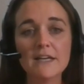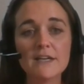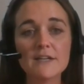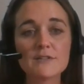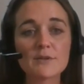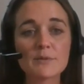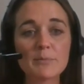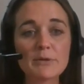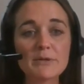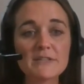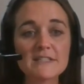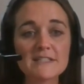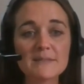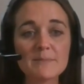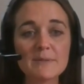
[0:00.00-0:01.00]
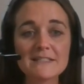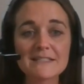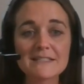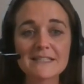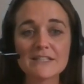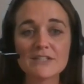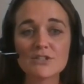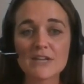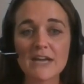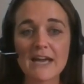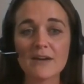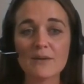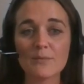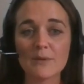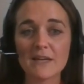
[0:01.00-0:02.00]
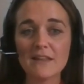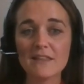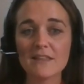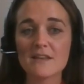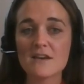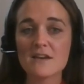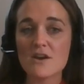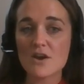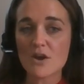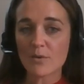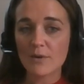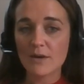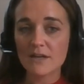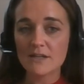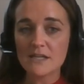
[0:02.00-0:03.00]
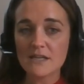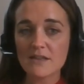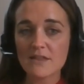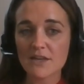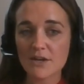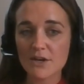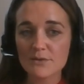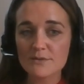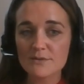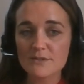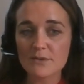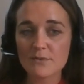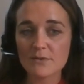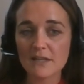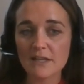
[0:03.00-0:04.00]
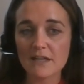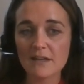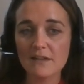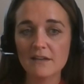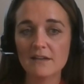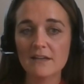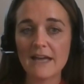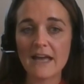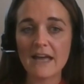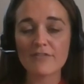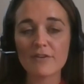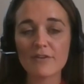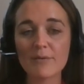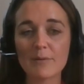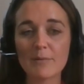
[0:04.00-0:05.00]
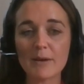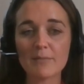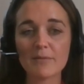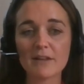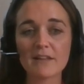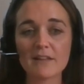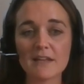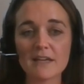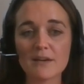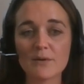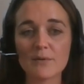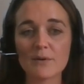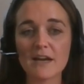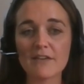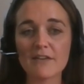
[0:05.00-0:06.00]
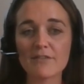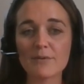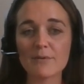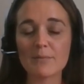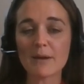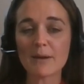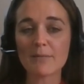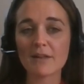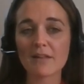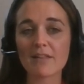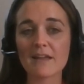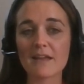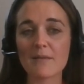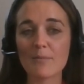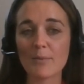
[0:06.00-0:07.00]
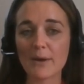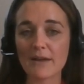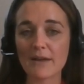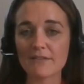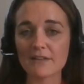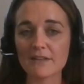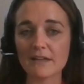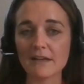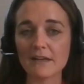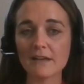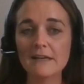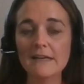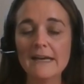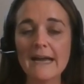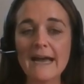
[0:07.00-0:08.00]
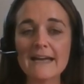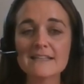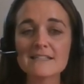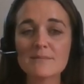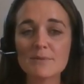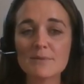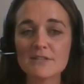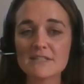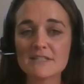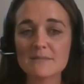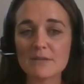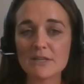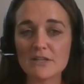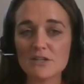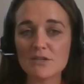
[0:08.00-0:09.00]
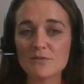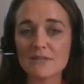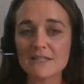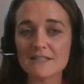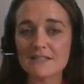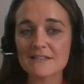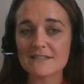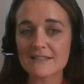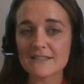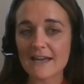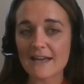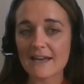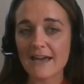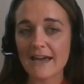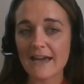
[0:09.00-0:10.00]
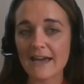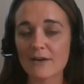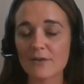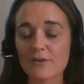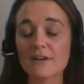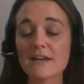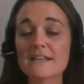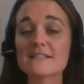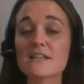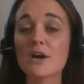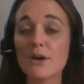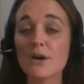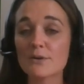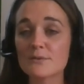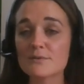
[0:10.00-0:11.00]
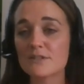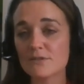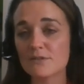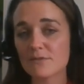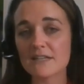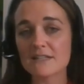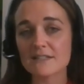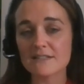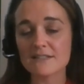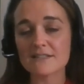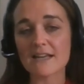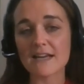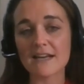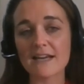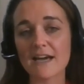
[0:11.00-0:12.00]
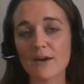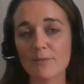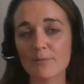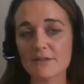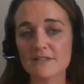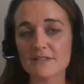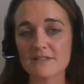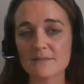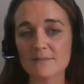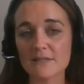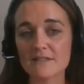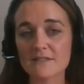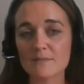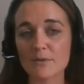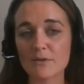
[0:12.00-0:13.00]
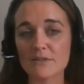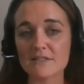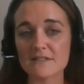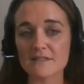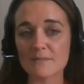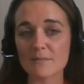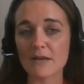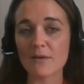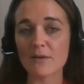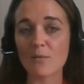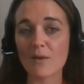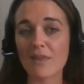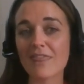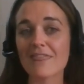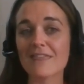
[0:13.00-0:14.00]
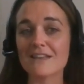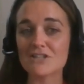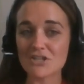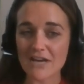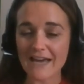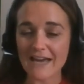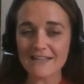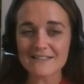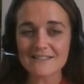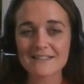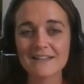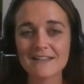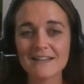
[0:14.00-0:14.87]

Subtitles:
So participants can chat with no one, the host only, everyone publicly, or everyone publicly and privately. As the participant, you get to decide how, or as the host, you get to decide how participants participate with the chat.